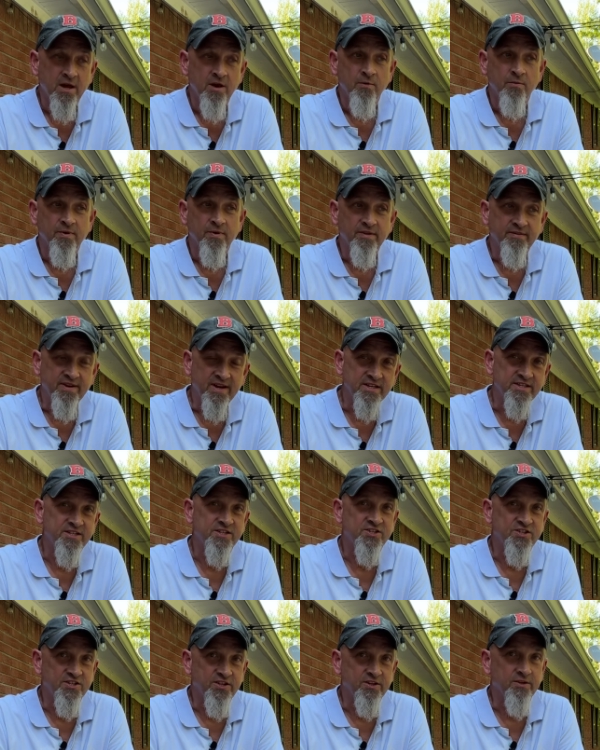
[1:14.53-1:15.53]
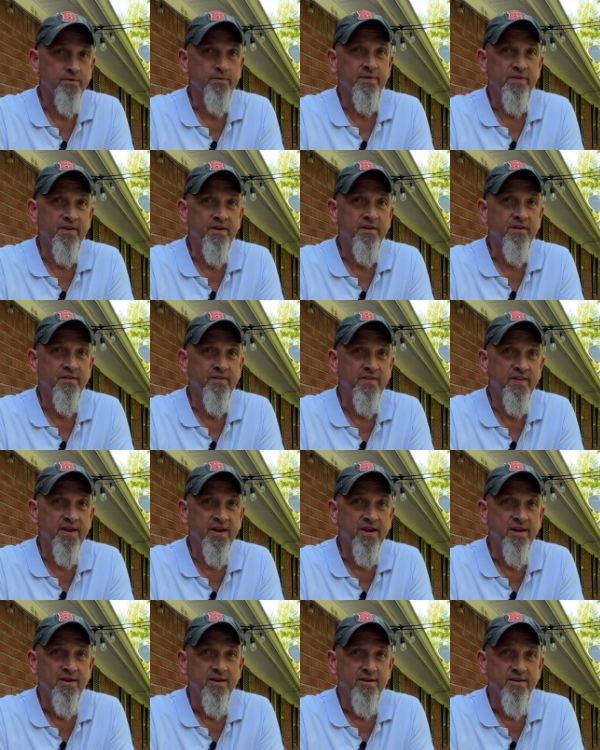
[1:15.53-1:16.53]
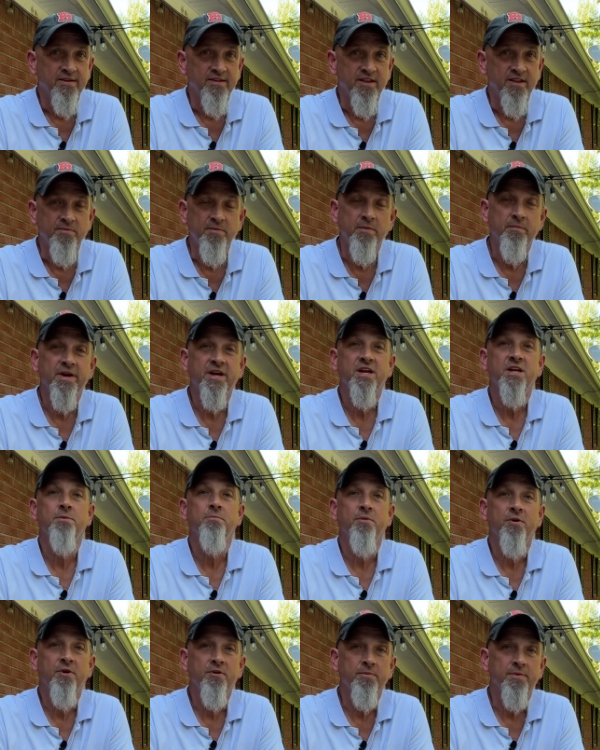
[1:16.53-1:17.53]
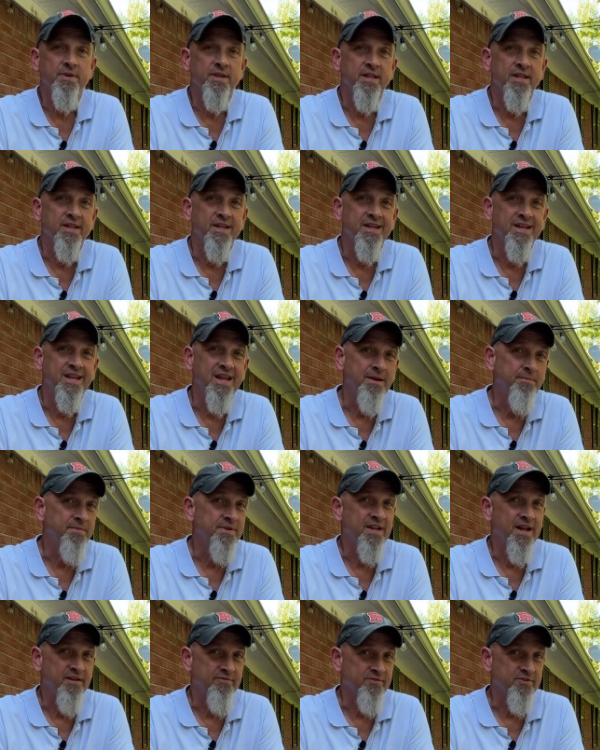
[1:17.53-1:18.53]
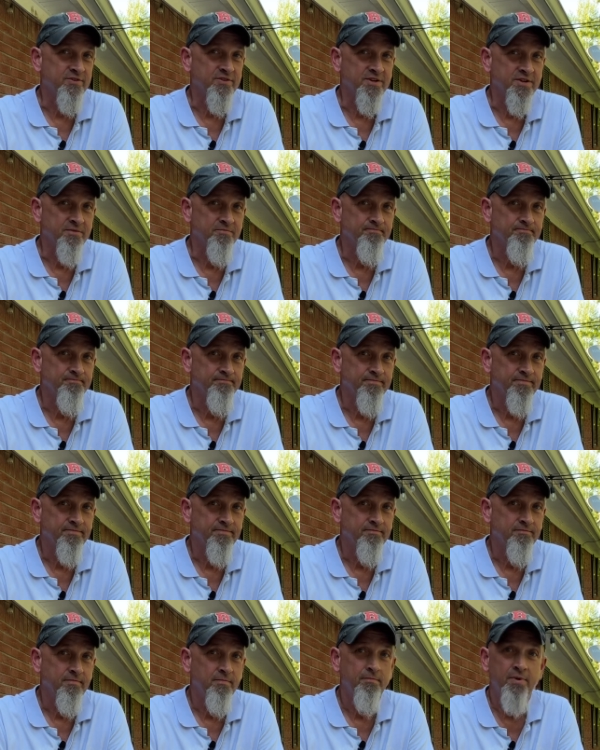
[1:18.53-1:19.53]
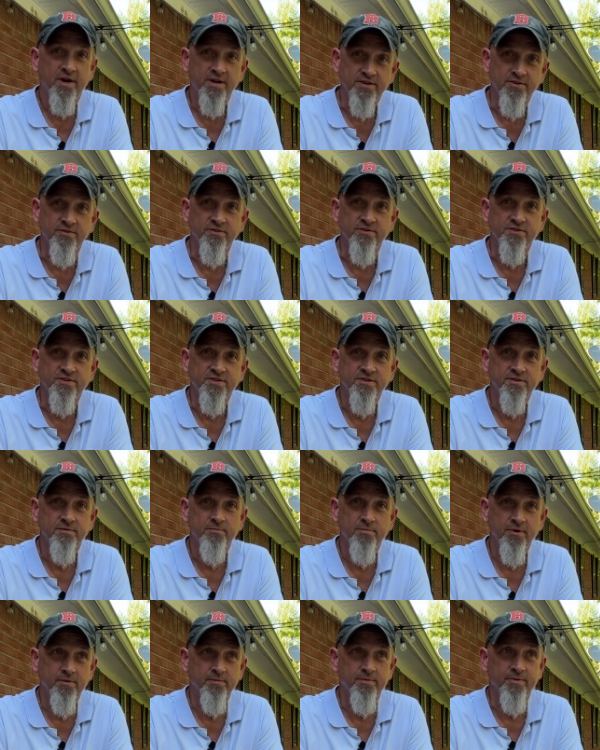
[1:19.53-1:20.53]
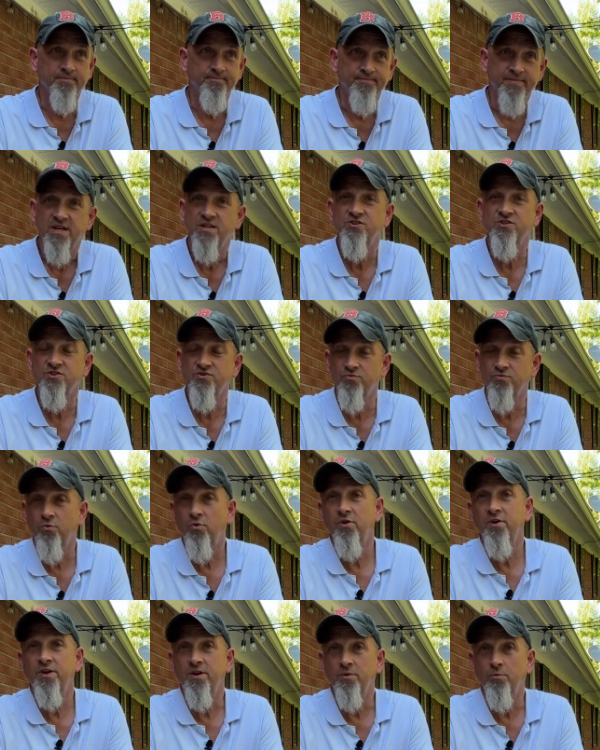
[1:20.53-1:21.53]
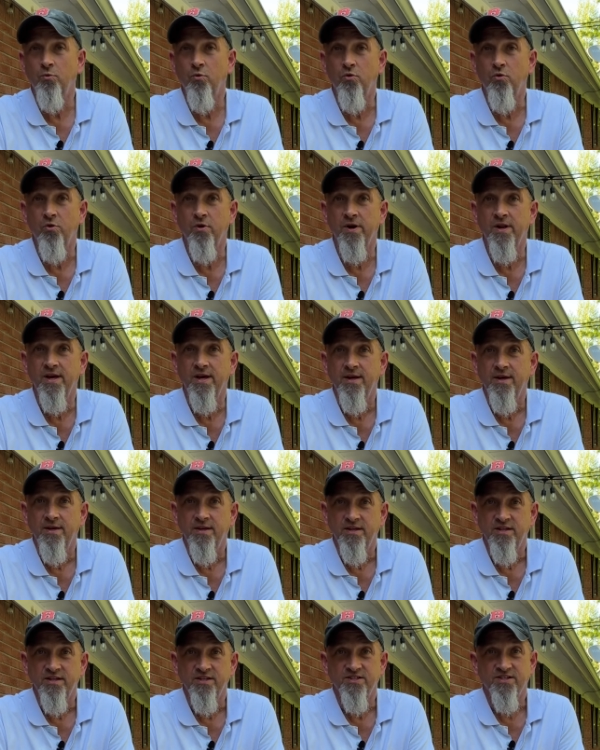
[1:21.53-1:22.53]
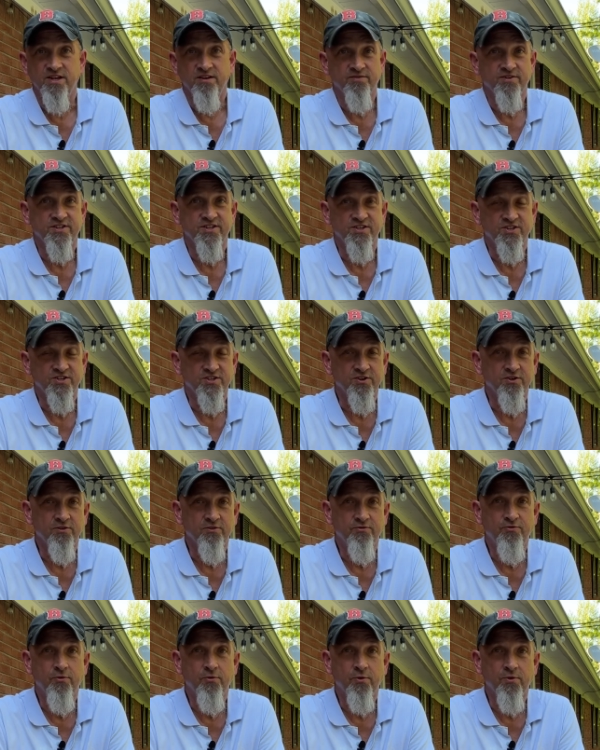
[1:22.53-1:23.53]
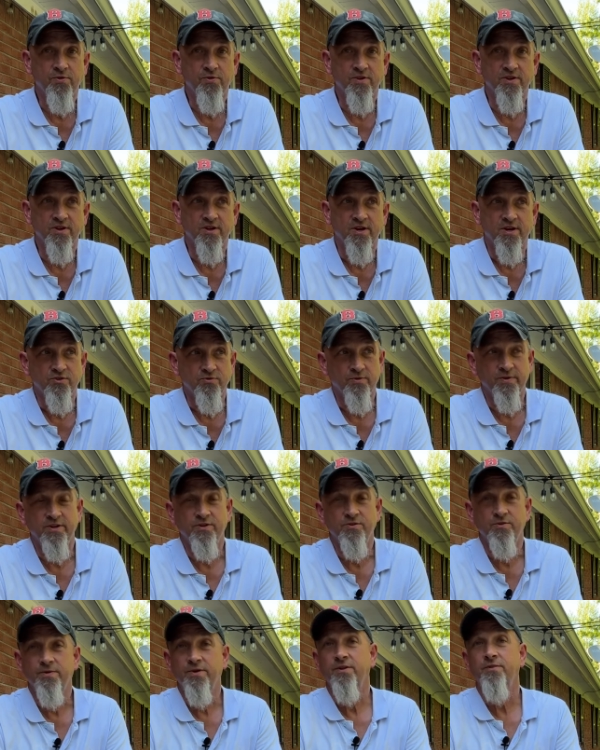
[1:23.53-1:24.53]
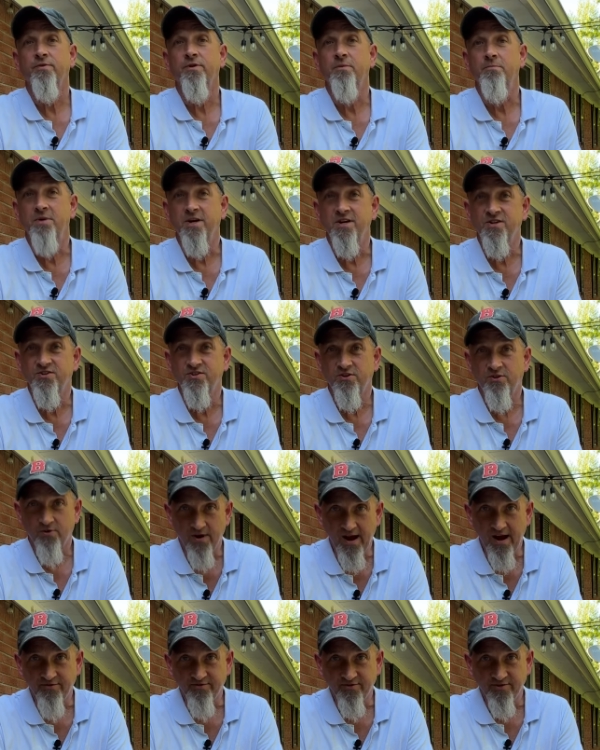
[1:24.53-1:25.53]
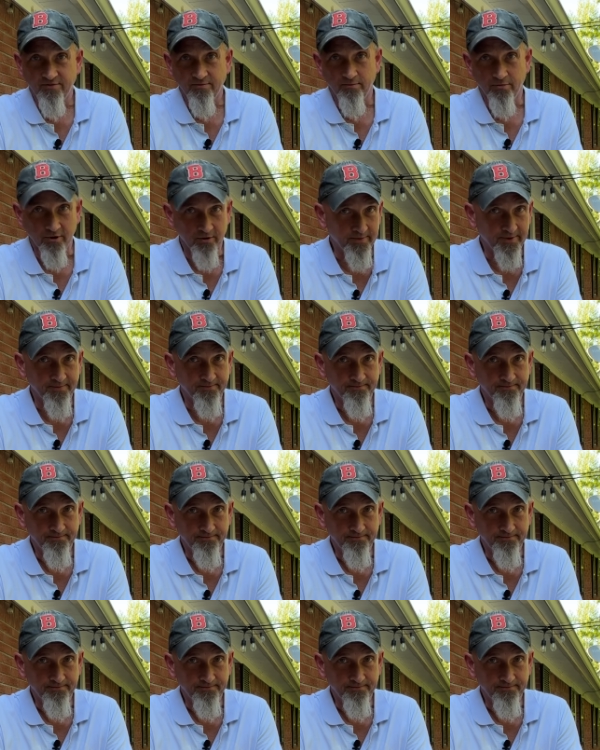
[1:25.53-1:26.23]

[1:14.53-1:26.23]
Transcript: Well, they've got a distillery there and they, they've been making a bourbon and they named it after him, Buckner's bourbon. Just won an award in San Francisco for the 2023 Best Craft Bourbon.